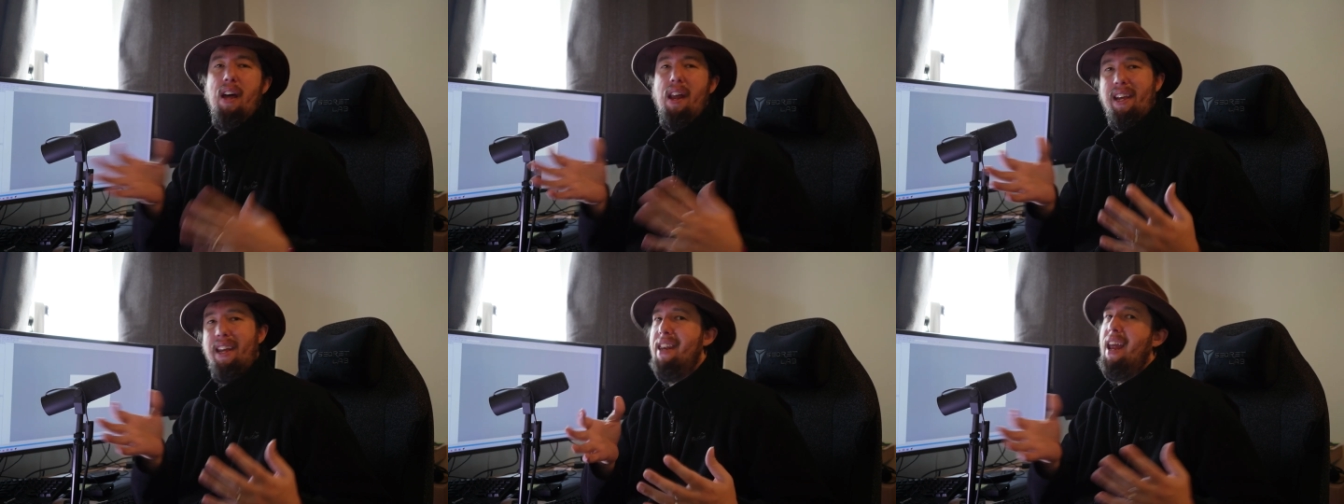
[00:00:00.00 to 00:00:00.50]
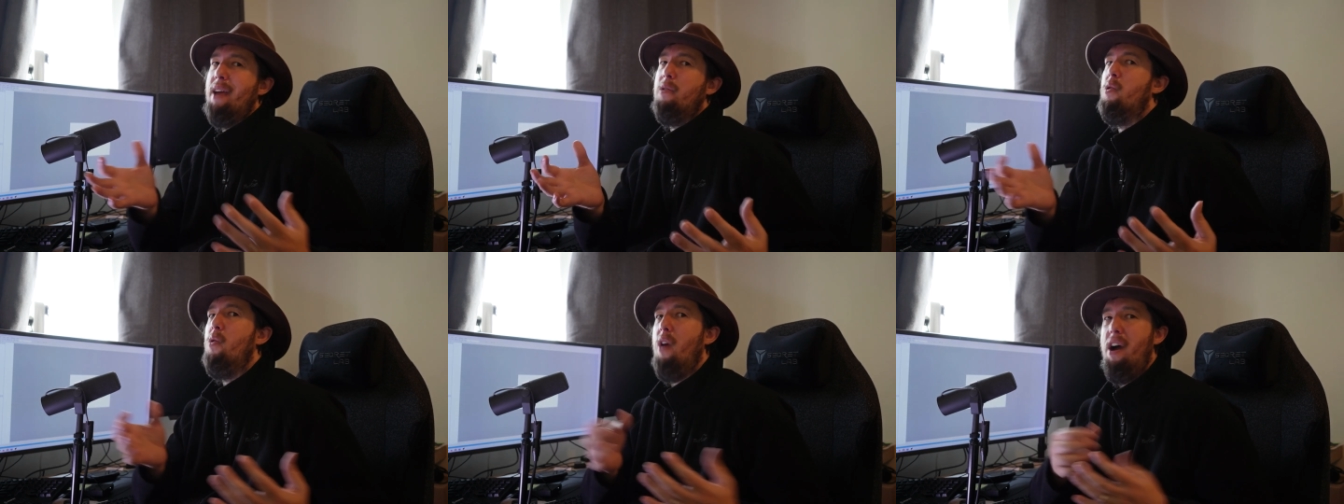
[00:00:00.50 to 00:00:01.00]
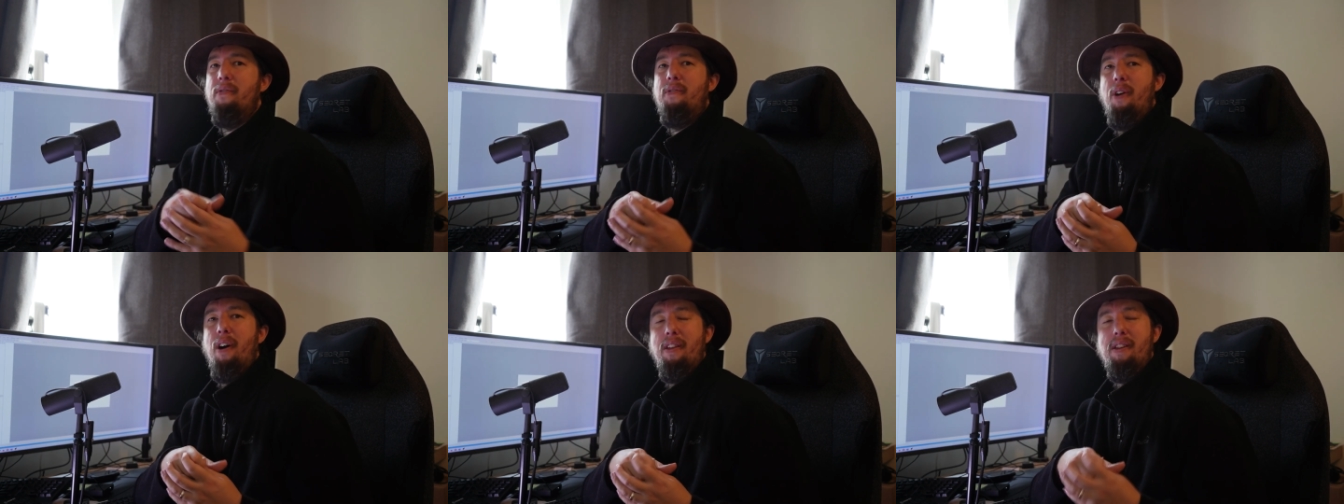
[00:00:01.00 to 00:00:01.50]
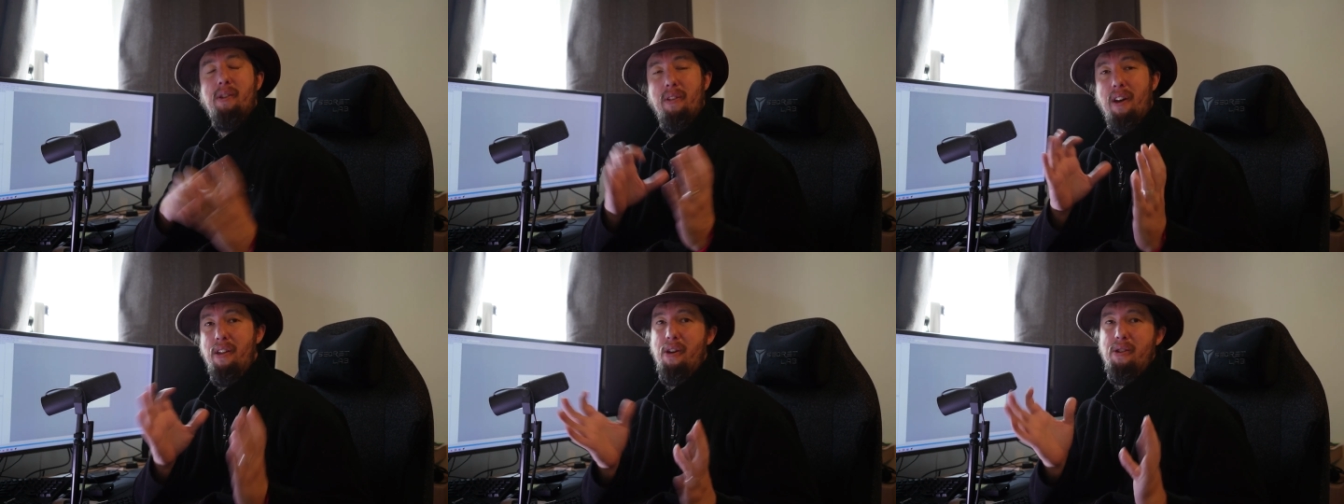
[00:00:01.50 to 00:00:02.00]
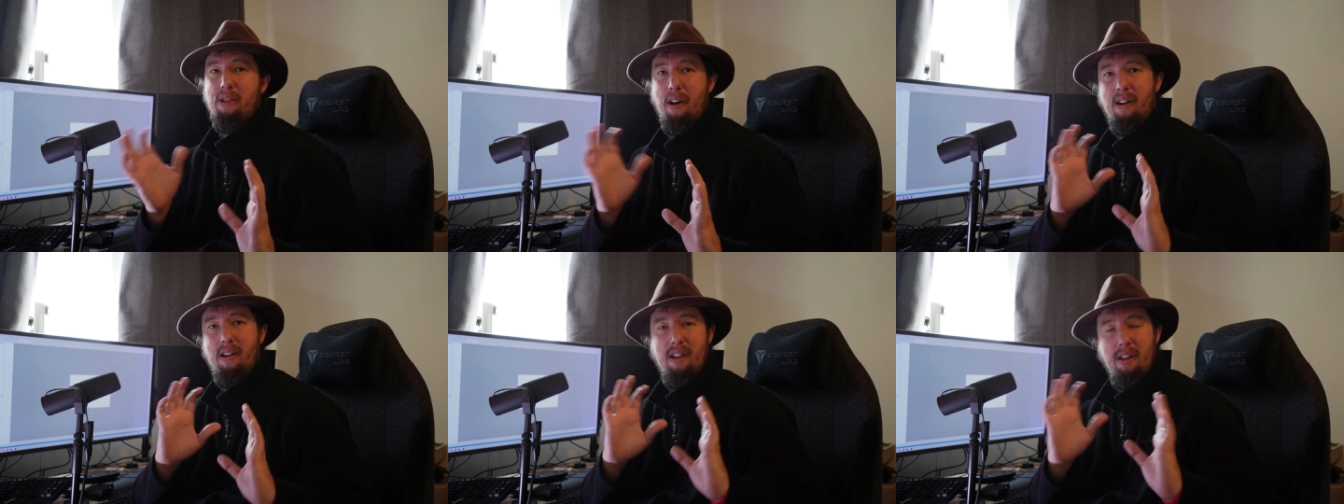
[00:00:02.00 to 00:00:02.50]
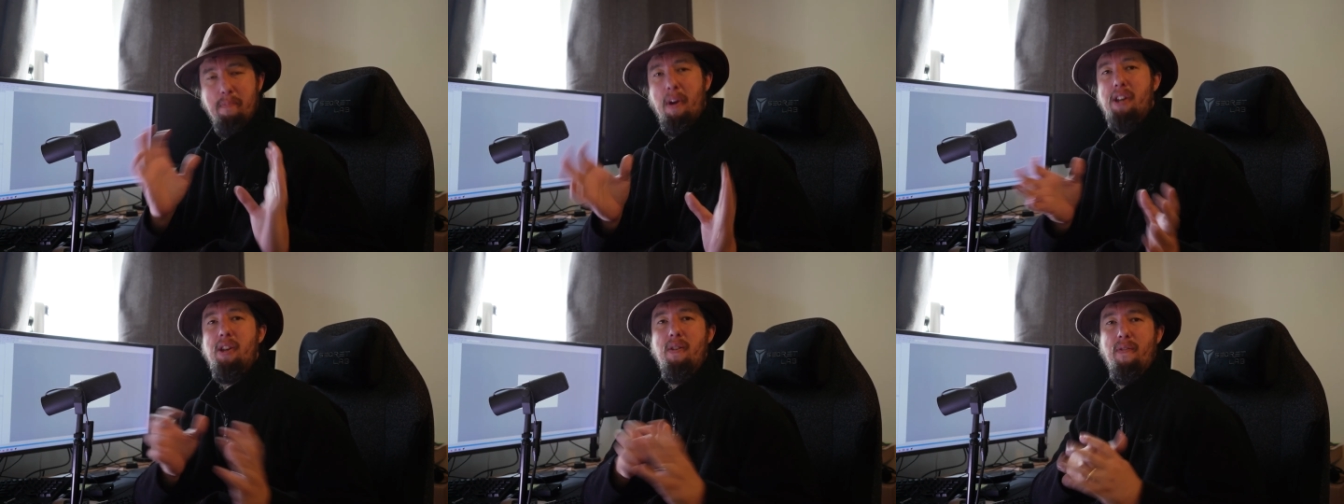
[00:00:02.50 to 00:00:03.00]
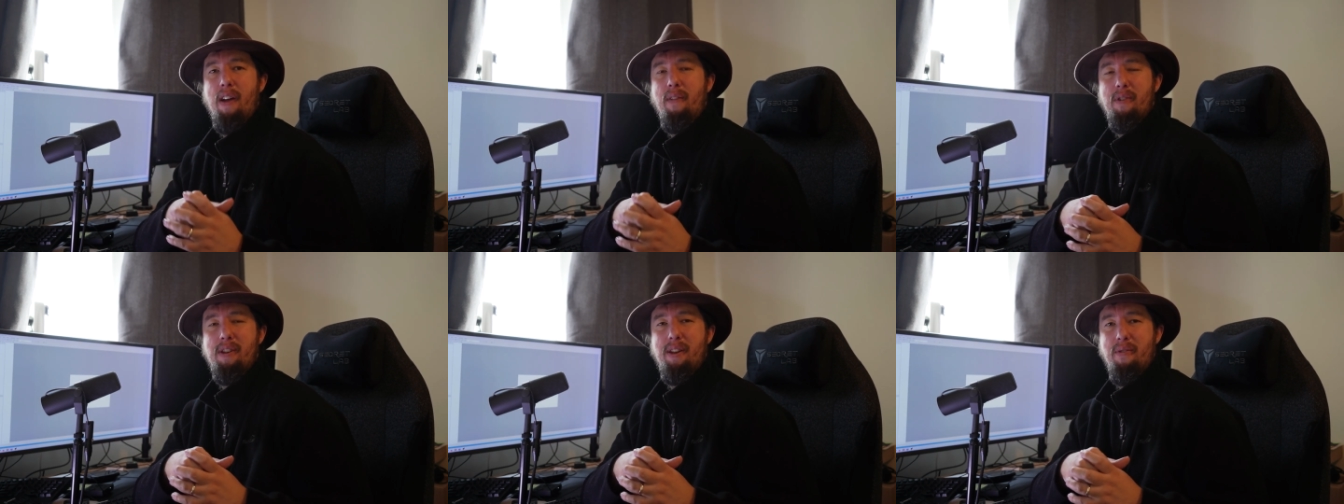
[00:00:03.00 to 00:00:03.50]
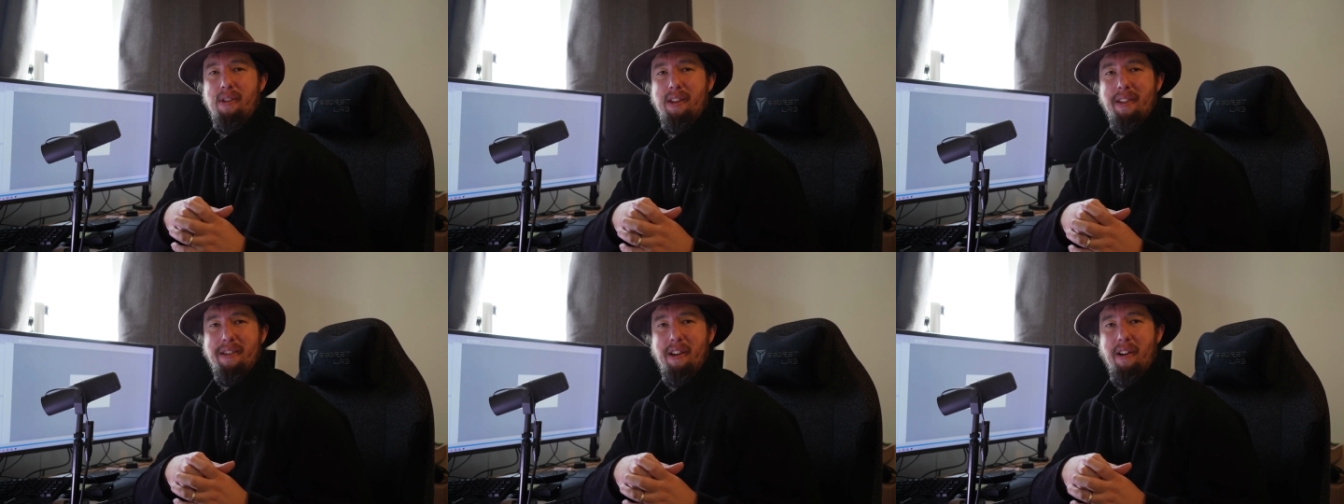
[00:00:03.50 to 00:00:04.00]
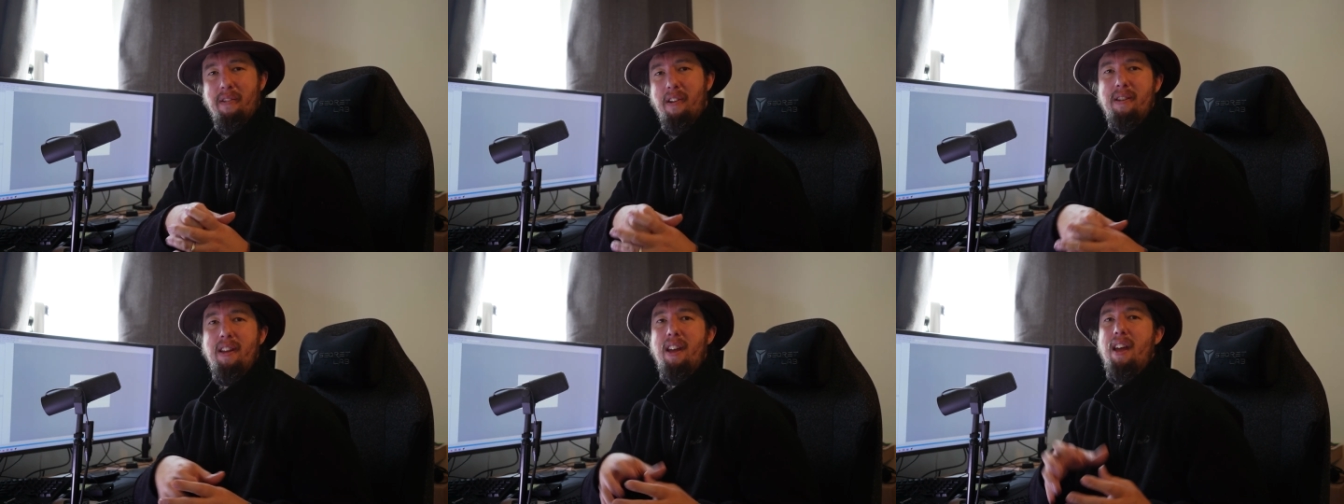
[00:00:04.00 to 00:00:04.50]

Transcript: and I could name quite a few others, although those are my two favourite series in the genre.